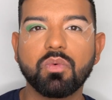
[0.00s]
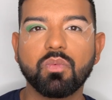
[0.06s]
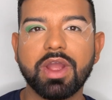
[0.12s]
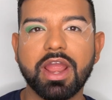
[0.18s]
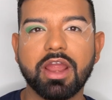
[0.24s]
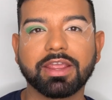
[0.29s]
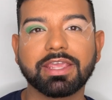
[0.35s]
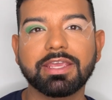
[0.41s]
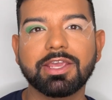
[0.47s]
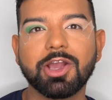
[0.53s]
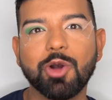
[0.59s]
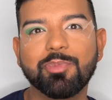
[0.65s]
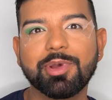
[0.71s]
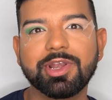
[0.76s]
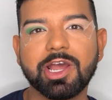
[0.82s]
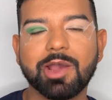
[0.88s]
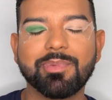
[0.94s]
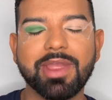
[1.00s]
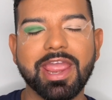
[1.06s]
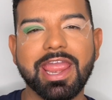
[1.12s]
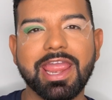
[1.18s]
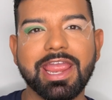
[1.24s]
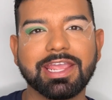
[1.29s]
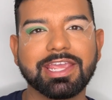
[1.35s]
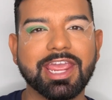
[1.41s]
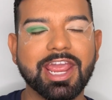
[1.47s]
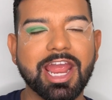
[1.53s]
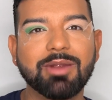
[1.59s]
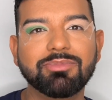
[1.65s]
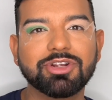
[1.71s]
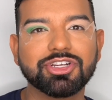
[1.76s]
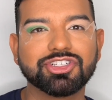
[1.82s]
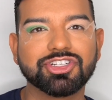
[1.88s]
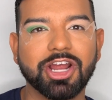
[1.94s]
where he opened up a
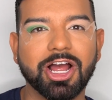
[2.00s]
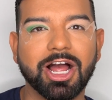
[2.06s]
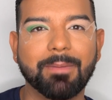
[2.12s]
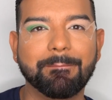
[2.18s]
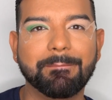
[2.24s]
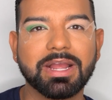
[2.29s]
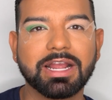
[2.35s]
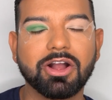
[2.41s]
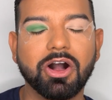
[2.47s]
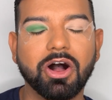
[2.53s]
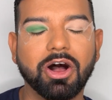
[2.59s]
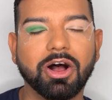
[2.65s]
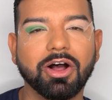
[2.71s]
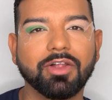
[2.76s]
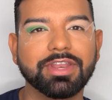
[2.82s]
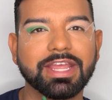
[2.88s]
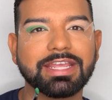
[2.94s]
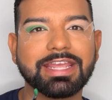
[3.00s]
camera shop called